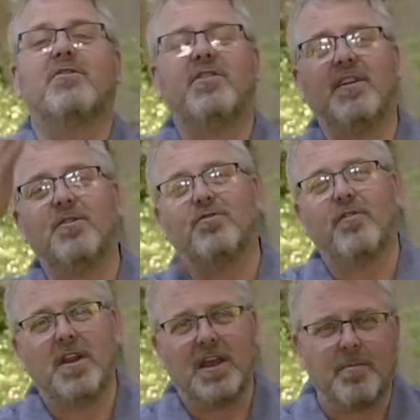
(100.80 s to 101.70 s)
are channels
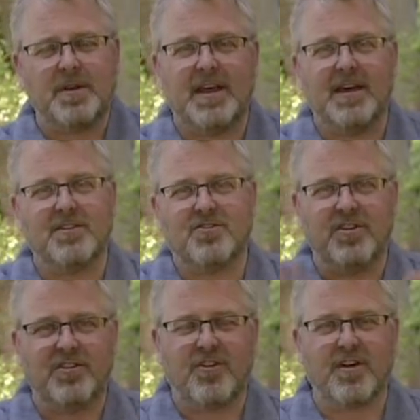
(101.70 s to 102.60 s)
running up and down the
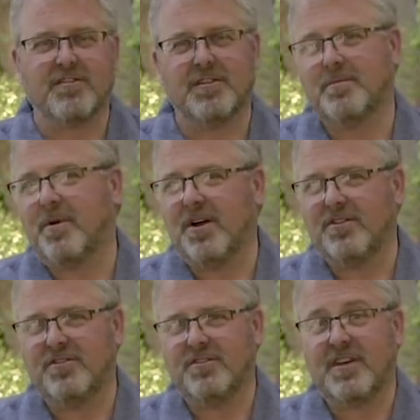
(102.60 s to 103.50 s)
tree trunks and the
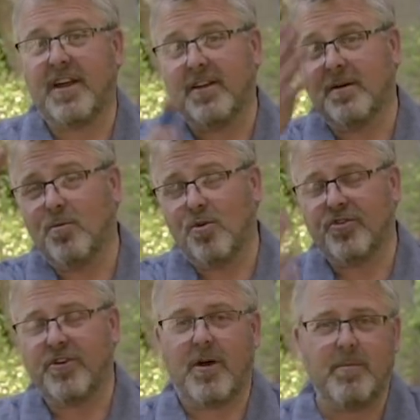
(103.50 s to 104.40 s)
branches, carrying
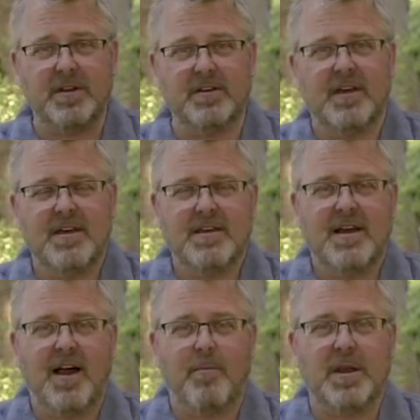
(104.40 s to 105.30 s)
water up
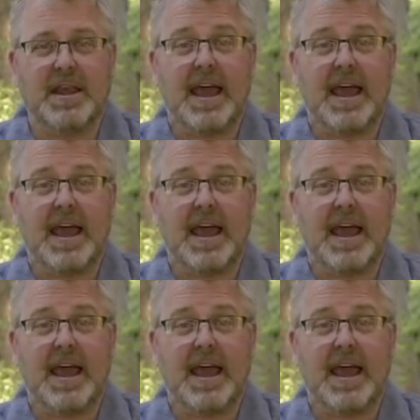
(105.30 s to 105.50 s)
and